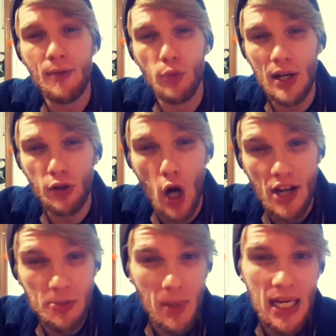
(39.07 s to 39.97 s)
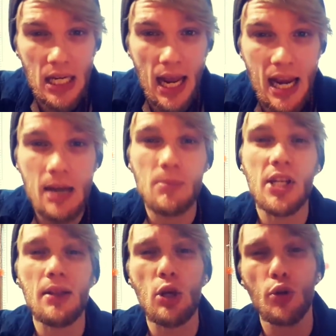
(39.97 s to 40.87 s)
have read across many
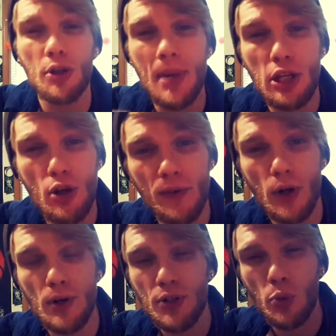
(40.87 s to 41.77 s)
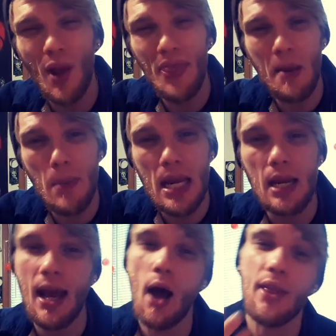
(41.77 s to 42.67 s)
names in the Ultraman universe, what they
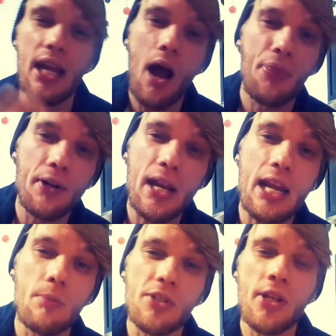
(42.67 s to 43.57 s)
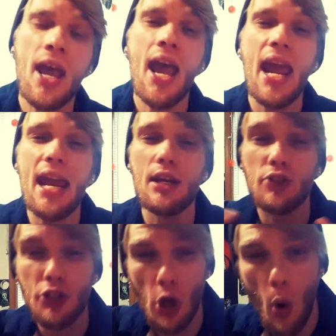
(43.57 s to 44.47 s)
mean, how they got their names,
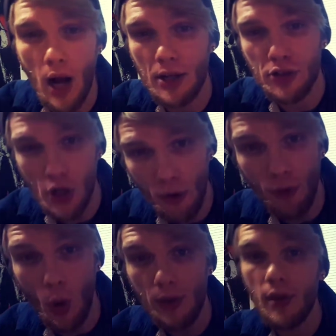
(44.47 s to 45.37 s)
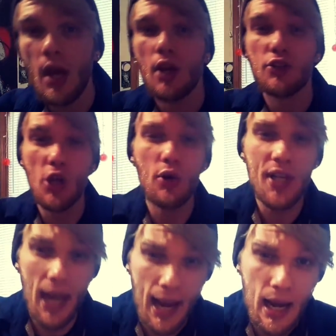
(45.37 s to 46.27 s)
and so on and so forth. So
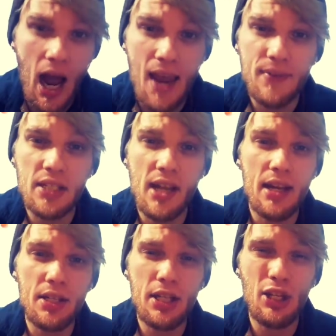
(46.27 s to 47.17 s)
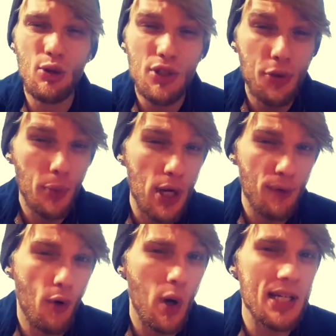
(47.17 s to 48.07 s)
today, I have decided to use 3
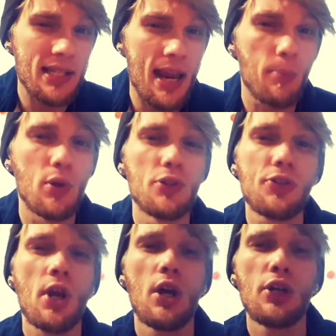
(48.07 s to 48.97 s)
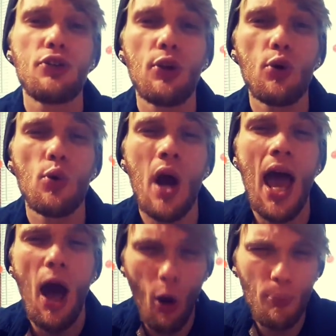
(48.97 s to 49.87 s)
or 4 examples to
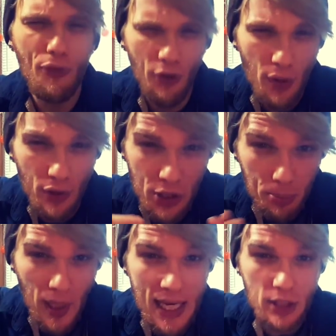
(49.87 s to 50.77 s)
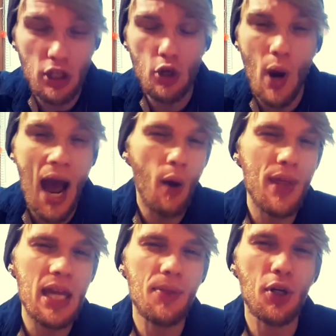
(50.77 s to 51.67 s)
help further explain to you how
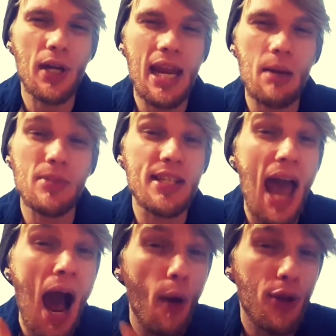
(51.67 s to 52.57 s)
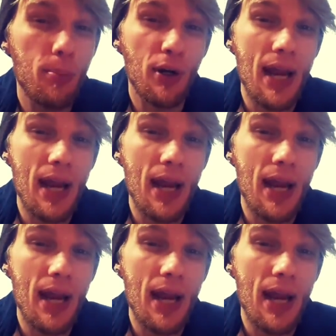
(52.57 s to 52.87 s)
they get their names, how they're